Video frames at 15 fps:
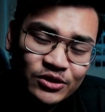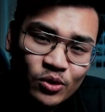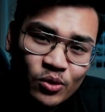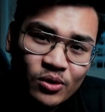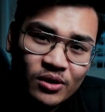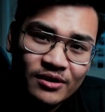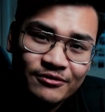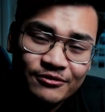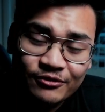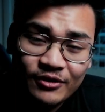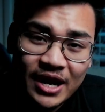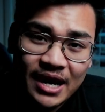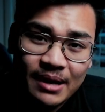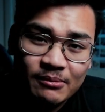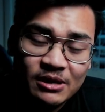your
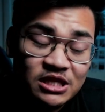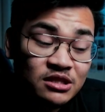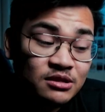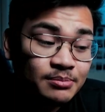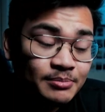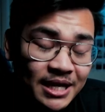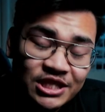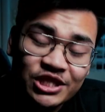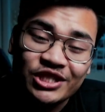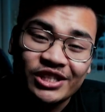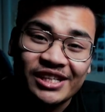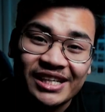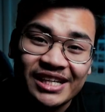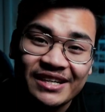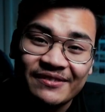frame,
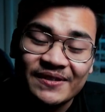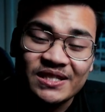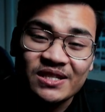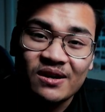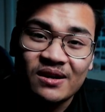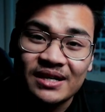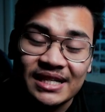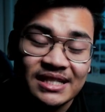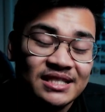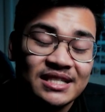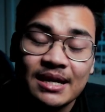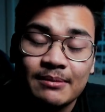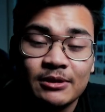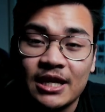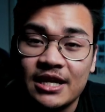especially if it's on a
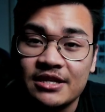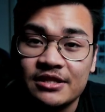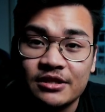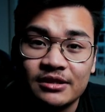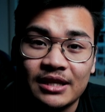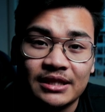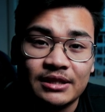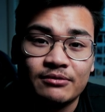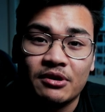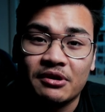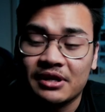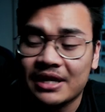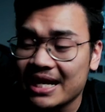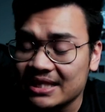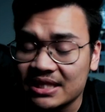stabilizer like the
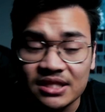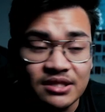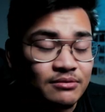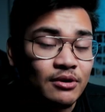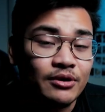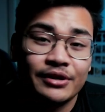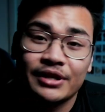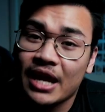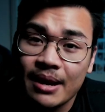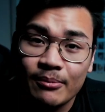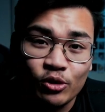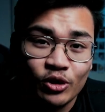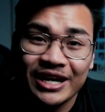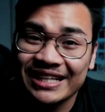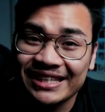Ronin-S, the Ronin-M,
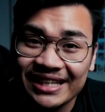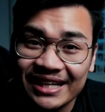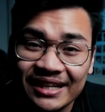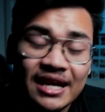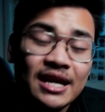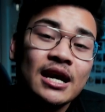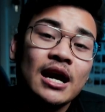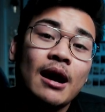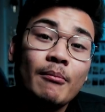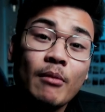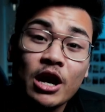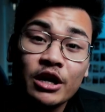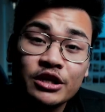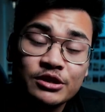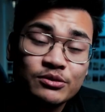or anything. A
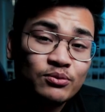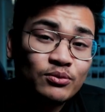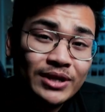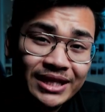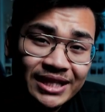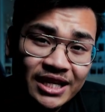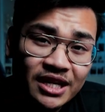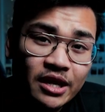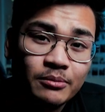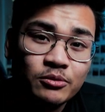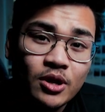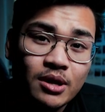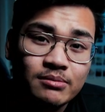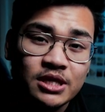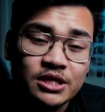monitor is really going to help
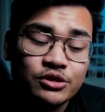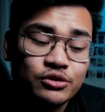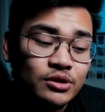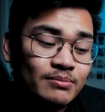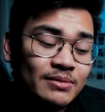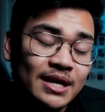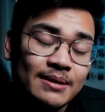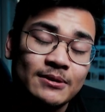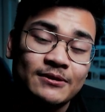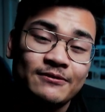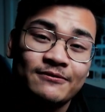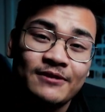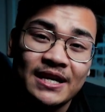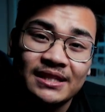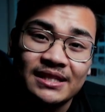you out because you can be able
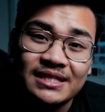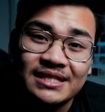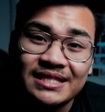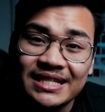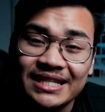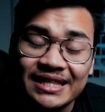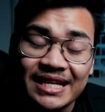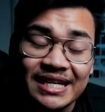to finally see